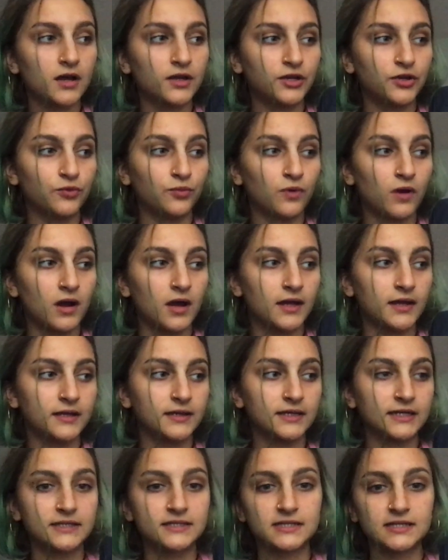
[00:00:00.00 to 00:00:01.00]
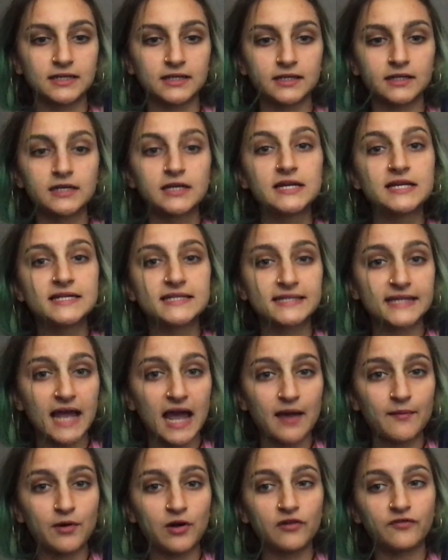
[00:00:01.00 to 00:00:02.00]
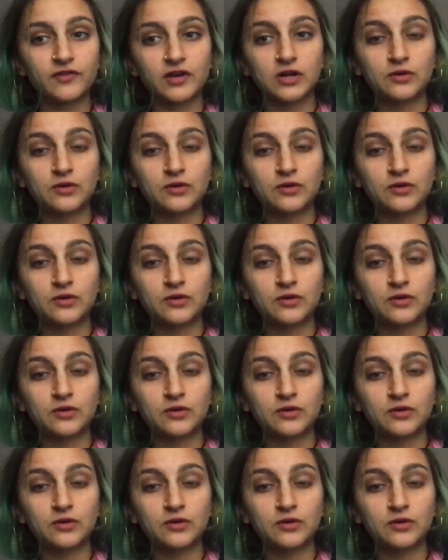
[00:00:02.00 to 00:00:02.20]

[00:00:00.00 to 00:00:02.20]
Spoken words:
You want it to scab over,